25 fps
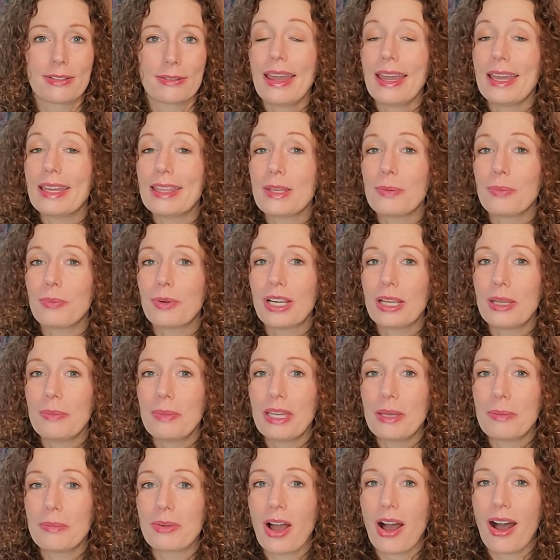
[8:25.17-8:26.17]
And the
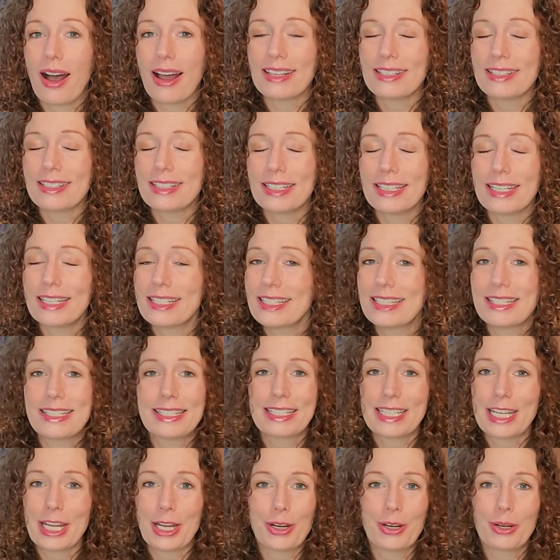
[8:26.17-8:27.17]
premium cost isn't
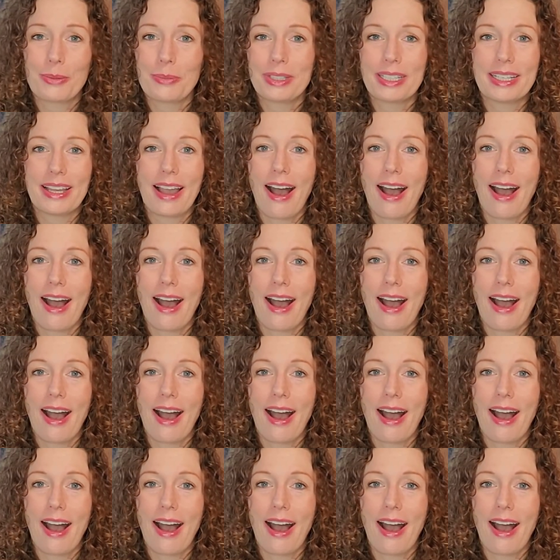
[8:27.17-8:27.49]
terribly